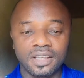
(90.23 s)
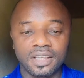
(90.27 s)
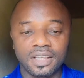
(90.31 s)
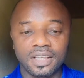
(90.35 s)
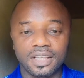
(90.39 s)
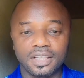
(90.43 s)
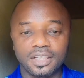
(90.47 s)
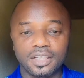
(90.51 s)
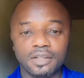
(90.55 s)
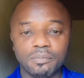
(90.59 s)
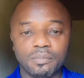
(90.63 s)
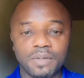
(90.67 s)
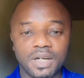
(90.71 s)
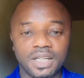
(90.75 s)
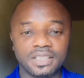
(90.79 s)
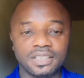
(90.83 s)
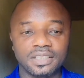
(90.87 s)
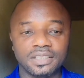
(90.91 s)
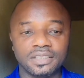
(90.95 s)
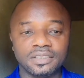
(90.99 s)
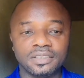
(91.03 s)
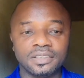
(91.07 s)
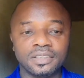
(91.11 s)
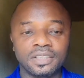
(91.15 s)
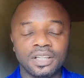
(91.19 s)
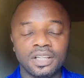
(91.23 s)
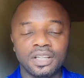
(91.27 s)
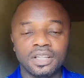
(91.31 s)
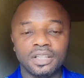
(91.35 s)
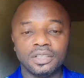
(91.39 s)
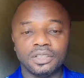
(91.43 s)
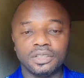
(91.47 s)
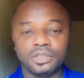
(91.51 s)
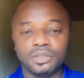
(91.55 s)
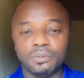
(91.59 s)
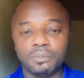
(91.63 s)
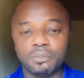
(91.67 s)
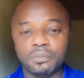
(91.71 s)
in the morning,
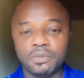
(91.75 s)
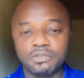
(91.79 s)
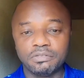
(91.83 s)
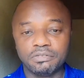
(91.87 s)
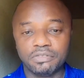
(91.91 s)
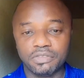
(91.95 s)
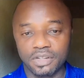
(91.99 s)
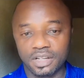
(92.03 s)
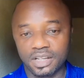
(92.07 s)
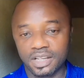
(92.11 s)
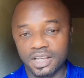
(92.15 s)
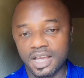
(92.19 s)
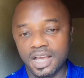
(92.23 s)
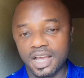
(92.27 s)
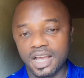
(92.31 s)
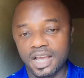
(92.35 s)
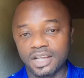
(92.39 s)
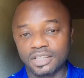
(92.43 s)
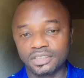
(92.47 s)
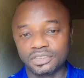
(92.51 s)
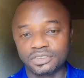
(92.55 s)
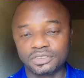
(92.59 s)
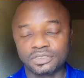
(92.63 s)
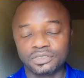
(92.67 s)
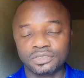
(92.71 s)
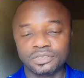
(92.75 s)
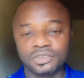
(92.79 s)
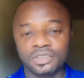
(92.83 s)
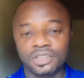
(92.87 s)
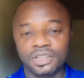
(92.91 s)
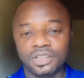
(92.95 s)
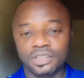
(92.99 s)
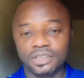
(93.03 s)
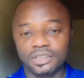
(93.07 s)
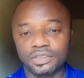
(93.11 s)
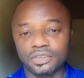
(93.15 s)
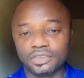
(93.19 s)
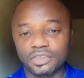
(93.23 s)
you move from your house,
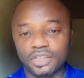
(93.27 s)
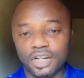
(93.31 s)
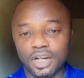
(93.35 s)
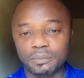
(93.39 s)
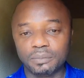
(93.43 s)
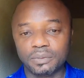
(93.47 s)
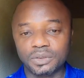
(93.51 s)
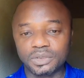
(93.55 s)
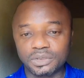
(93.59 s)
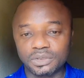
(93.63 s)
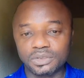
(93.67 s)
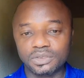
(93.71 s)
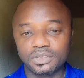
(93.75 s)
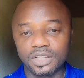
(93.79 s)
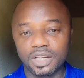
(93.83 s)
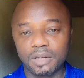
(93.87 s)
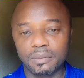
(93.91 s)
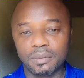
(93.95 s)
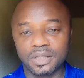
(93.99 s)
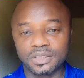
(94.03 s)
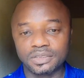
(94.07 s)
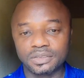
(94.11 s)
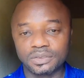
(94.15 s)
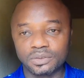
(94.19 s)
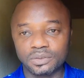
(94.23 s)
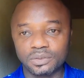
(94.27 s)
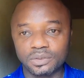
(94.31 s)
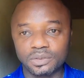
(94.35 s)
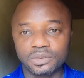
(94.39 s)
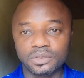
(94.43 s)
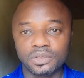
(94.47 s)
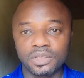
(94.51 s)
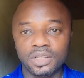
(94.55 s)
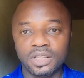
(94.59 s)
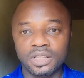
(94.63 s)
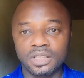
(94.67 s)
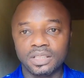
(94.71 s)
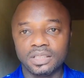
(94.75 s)
you drop the children at school,
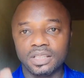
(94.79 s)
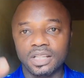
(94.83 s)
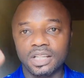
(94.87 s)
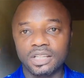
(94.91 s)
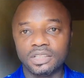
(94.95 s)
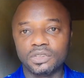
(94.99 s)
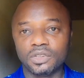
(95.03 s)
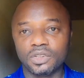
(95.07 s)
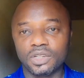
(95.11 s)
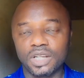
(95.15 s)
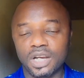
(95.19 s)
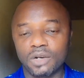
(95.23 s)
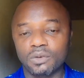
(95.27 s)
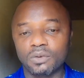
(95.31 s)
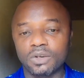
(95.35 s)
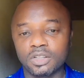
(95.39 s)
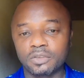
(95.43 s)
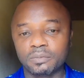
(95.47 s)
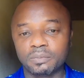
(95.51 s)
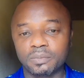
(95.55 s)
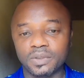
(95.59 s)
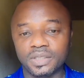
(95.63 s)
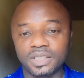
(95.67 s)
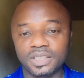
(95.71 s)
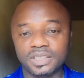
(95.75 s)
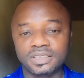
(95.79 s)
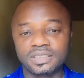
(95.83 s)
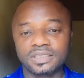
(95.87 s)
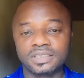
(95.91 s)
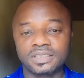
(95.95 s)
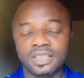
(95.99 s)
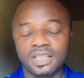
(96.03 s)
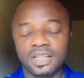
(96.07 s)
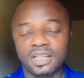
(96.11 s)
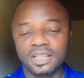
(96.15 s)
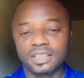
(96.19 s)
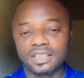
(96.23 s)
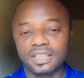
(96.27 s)
then to your workplace,
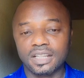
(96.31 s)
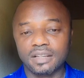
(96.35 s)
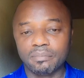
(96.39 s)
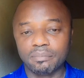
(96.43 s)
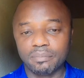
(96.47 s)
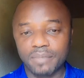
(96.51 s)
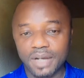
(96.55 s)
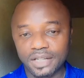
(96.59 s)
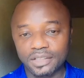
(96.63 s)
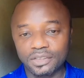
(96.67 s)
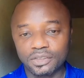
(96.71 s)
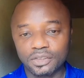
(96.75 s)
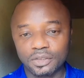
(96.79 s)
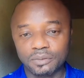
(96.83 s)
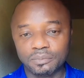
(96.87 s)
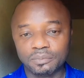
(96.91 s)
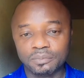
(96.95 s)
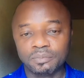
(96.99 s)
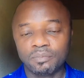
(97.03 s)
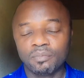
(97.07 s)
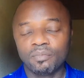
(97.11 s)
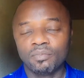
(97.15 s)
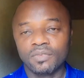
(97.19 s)
then back home.